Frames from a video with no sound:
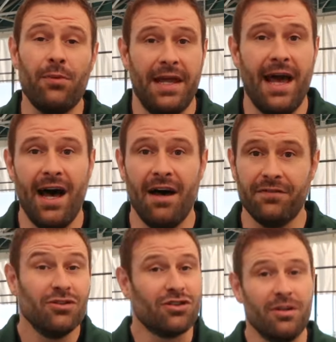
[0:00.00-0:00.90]
we
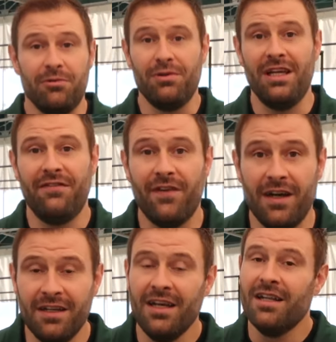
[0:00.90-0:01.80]
have. So it's gonna be really
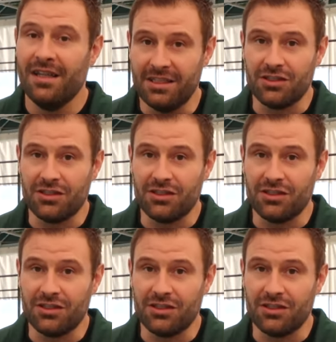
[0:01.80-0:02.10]
fun. Let's